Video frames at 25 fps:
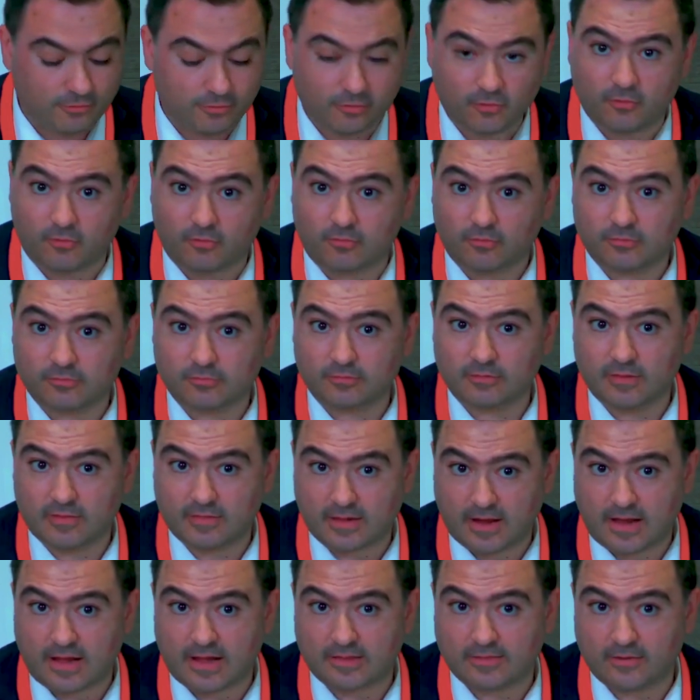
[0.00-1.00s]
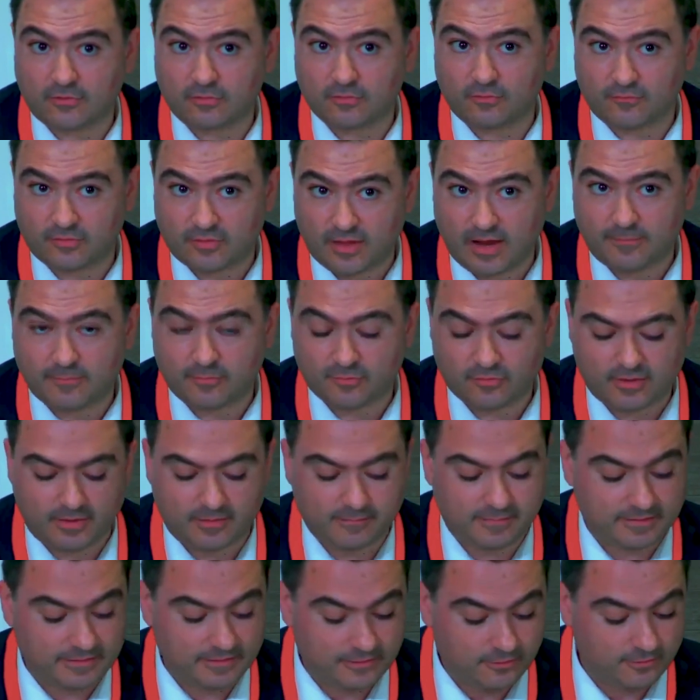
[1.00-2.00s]
law in the context of Cyprus
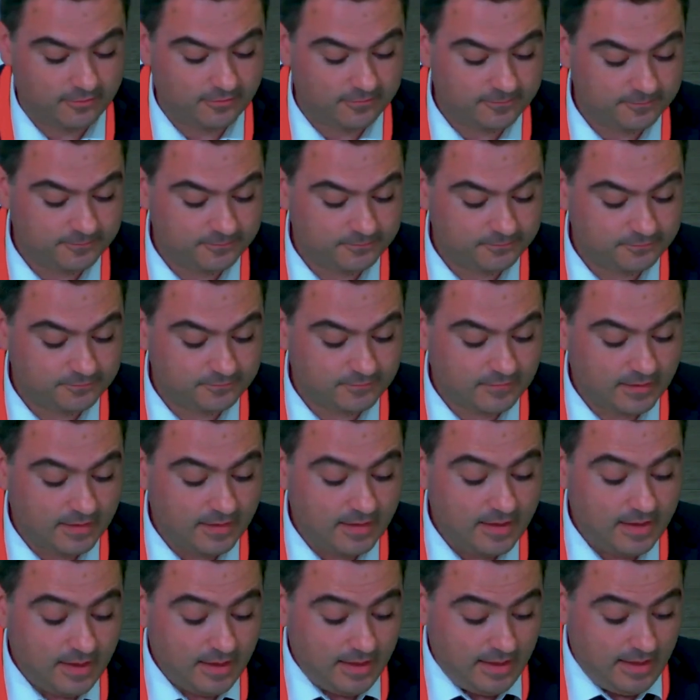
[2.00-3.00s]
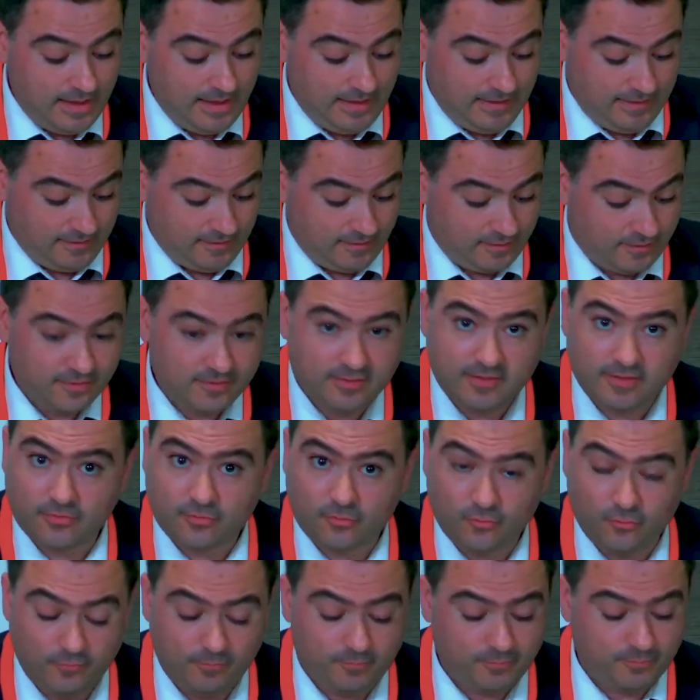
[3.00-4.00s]
company law. This
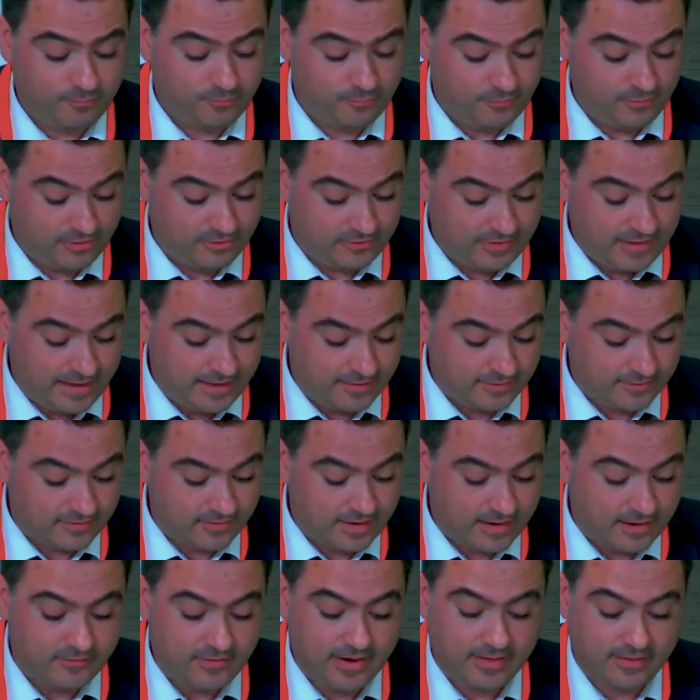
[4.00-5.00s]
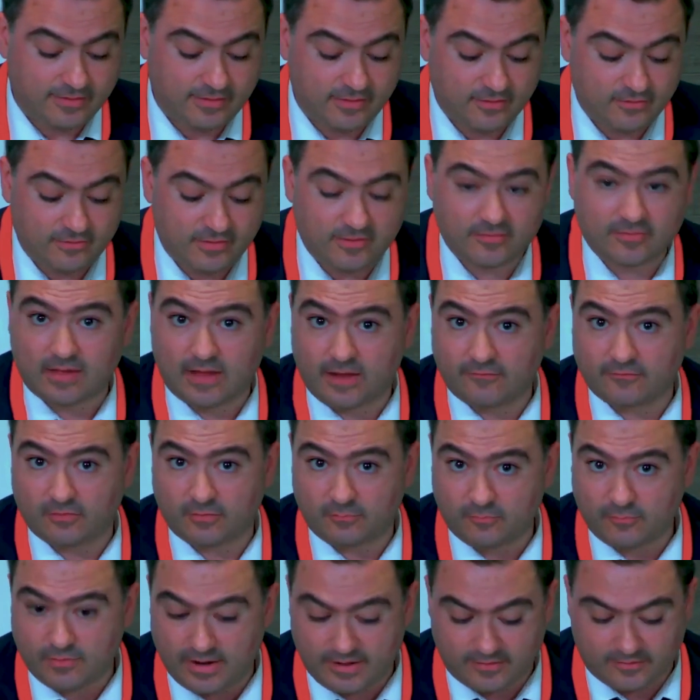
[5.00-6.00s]
issue presents a great interest after
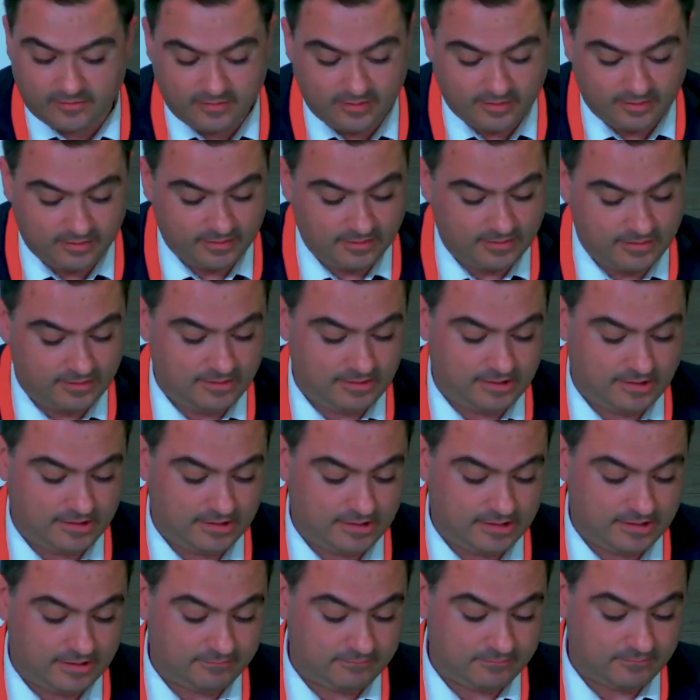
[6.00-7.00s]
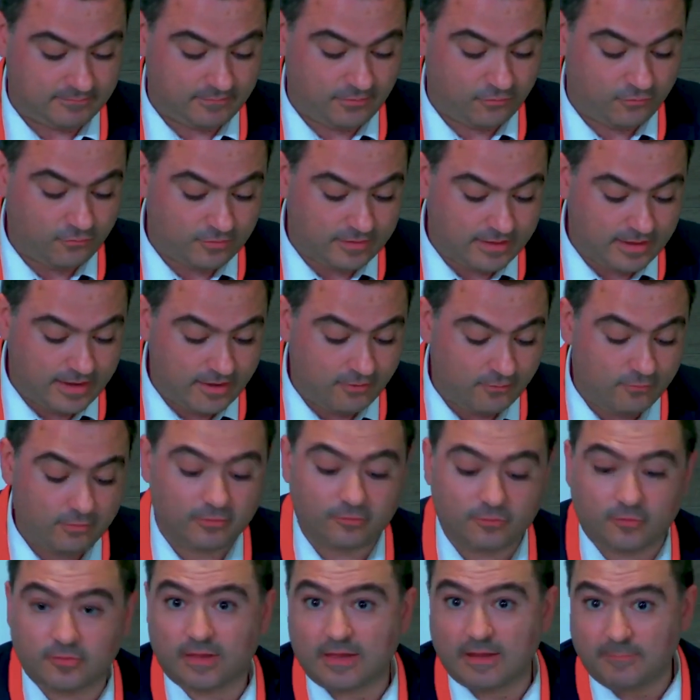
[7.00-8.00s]
Brexit. UK will
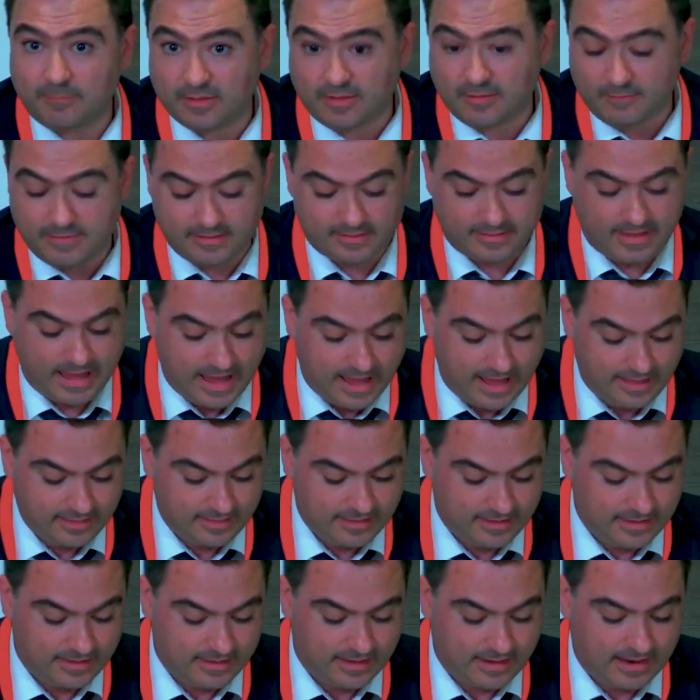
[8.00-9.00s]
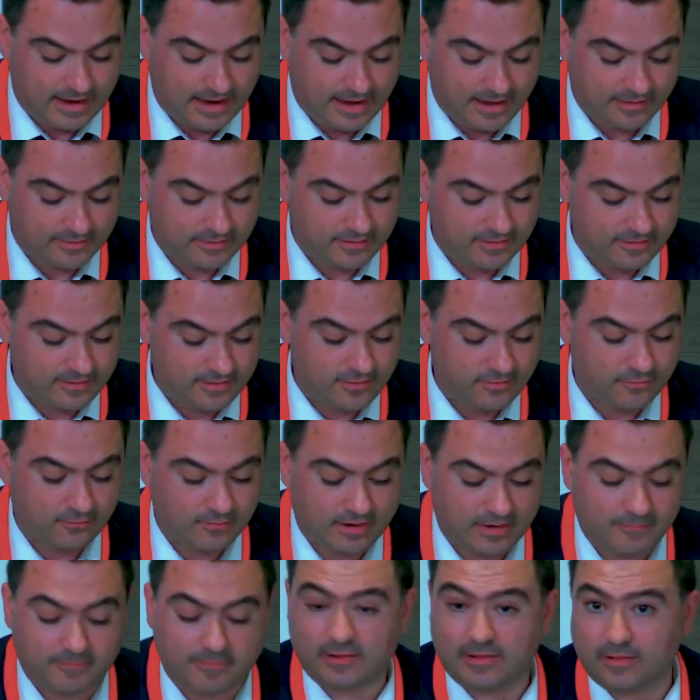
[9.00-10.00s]
not implement any other EU
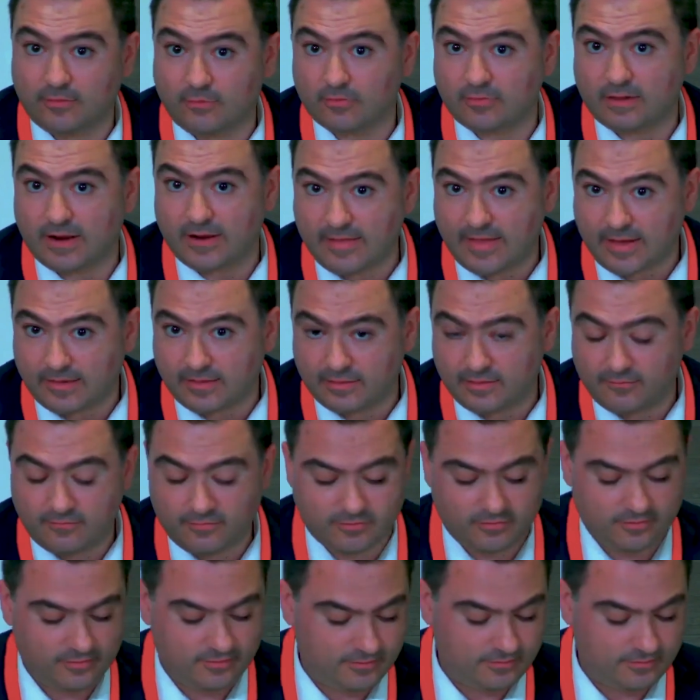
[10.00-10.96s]
company law directives.